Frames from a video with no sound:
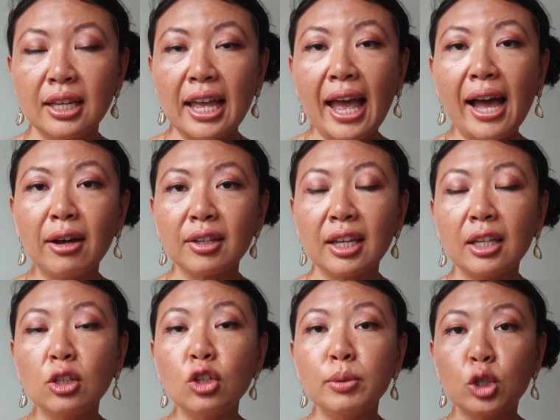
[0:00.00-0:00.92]
How
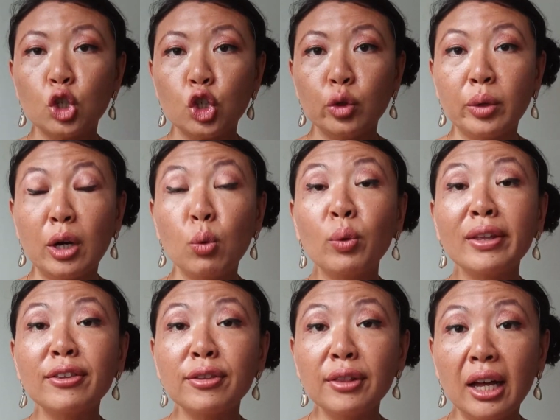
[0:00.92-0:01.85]
can you mature
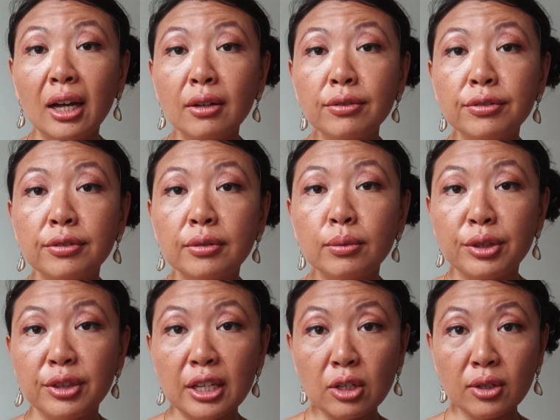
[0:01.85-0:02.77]
with love
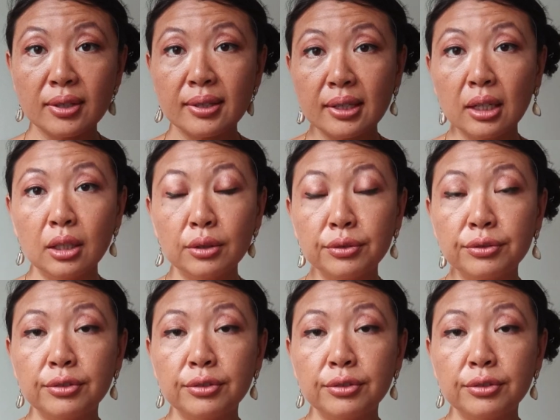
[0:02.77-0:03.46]
within yourself?